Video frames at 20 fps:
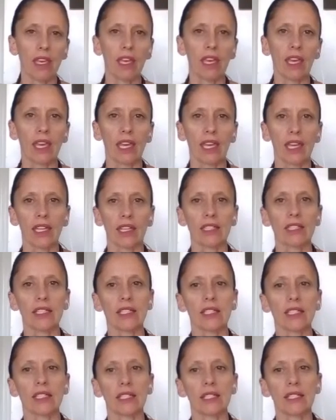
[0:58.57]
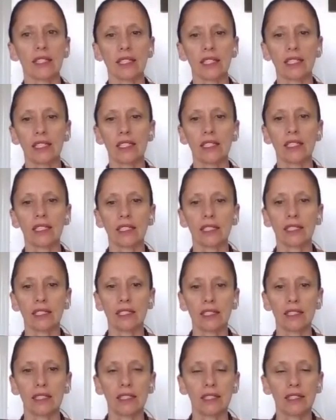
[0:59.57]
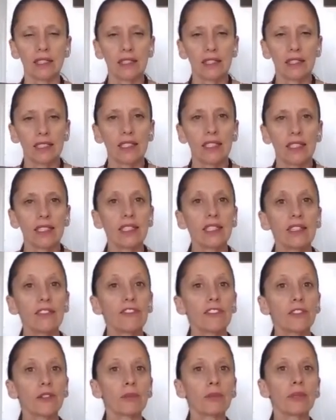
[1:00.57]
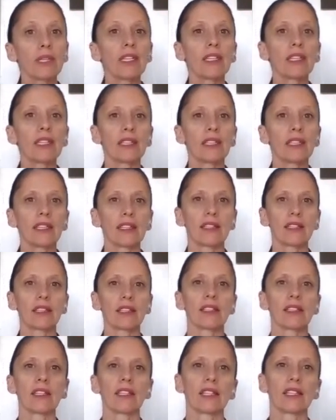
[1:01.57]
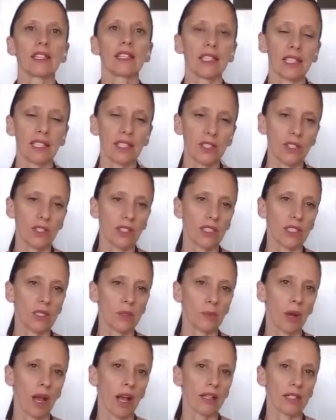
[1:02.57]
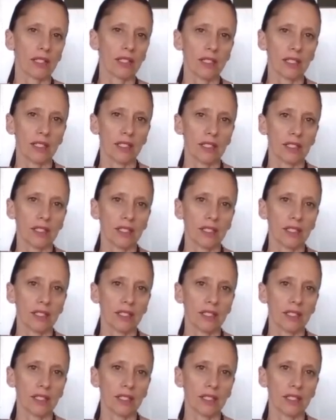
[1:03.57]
And the key for me in each of these practices,